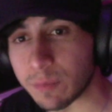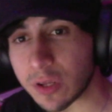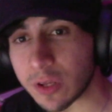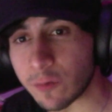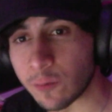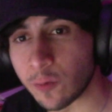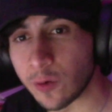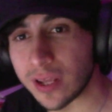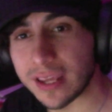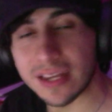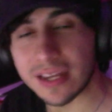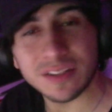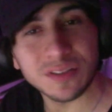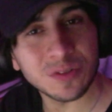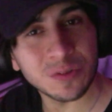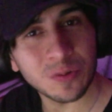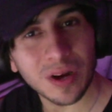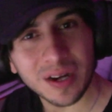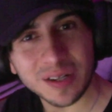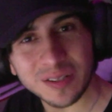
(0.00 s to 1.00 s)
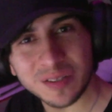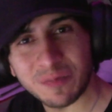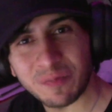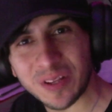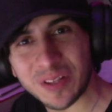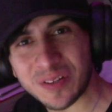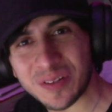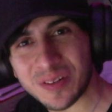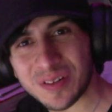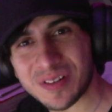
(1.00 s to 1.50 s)
if we get to 100
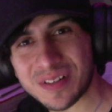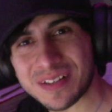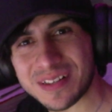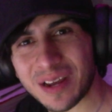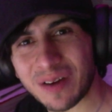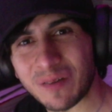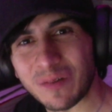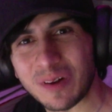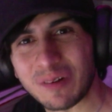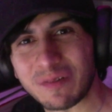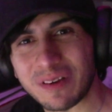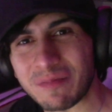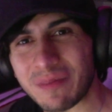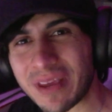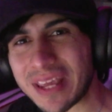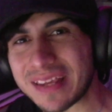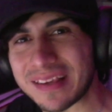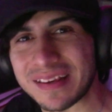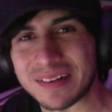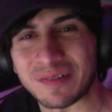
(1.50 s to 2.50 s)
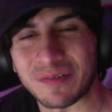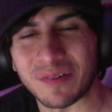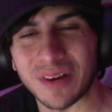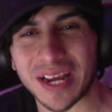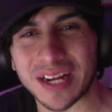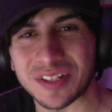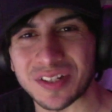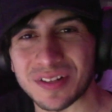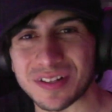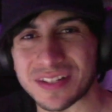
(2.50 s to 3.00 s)
Patreons, I will be making
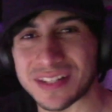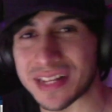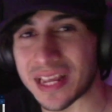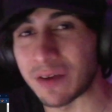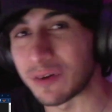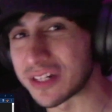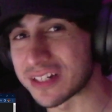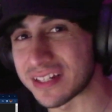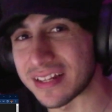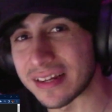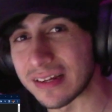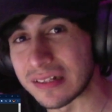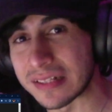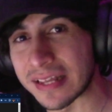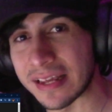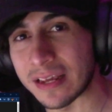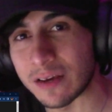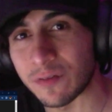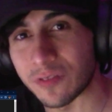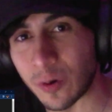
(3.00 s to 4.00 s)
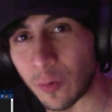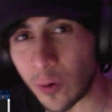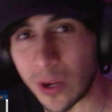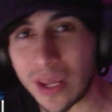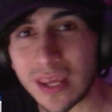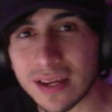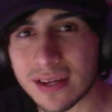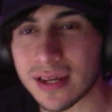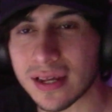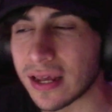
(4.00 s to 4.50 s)
reactions every single day of the
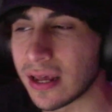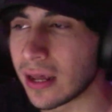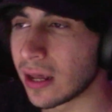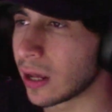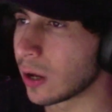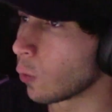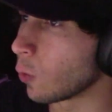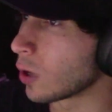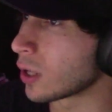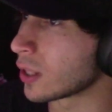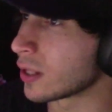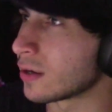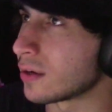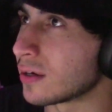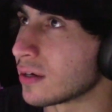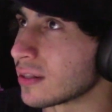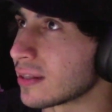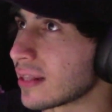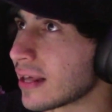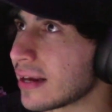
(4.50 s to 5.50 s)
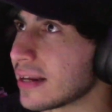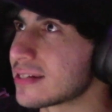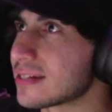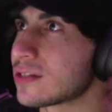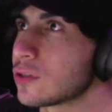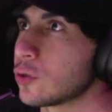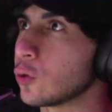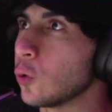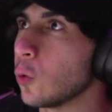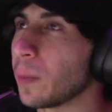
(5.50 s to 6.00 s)
week, whether that
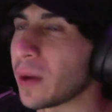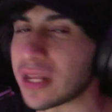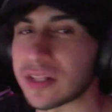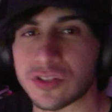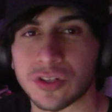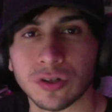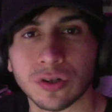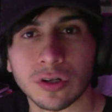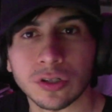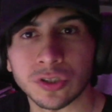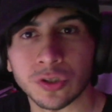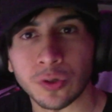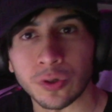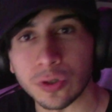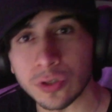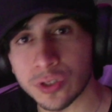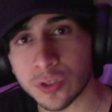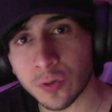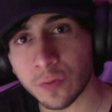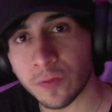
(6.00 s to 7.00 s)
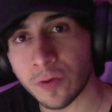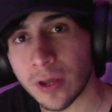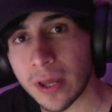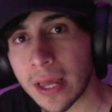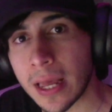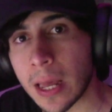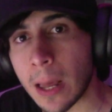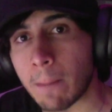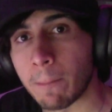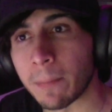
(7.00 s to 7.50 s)
is to Patreon or to YouTube,
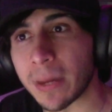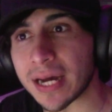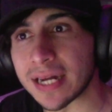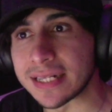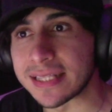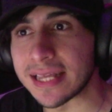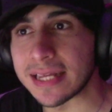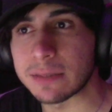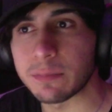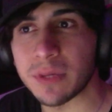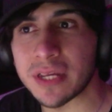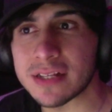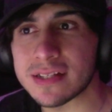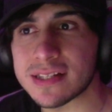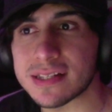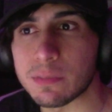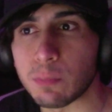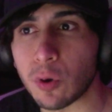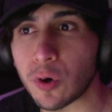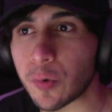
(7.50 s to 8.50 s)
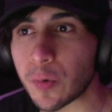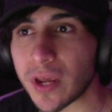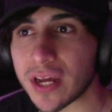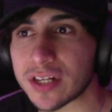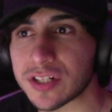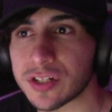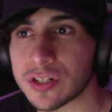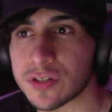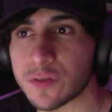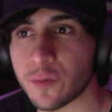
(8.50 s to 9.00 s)
but that means more
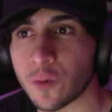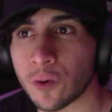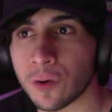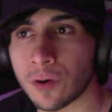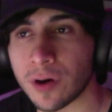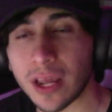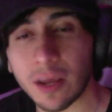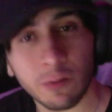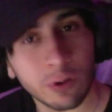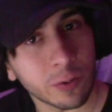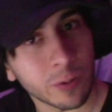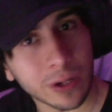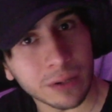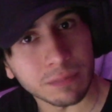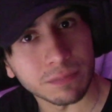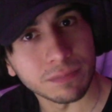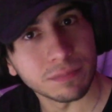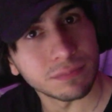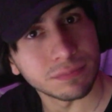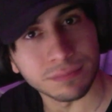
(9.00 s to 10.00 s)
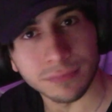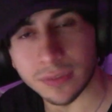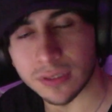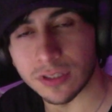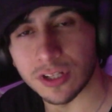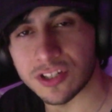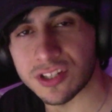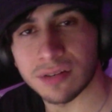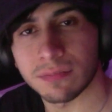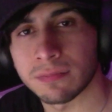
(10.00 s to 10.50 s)
reactions for everyone.
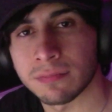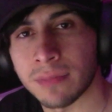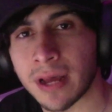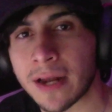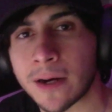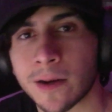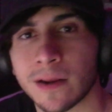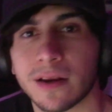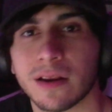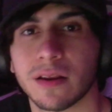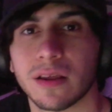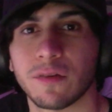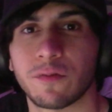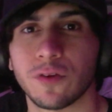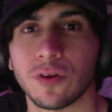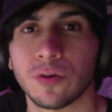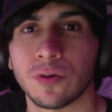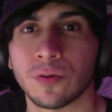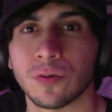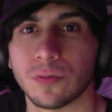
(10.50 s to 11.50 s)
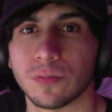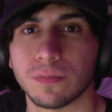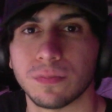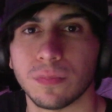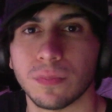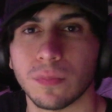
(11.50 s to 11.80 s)
Doesn't matter if you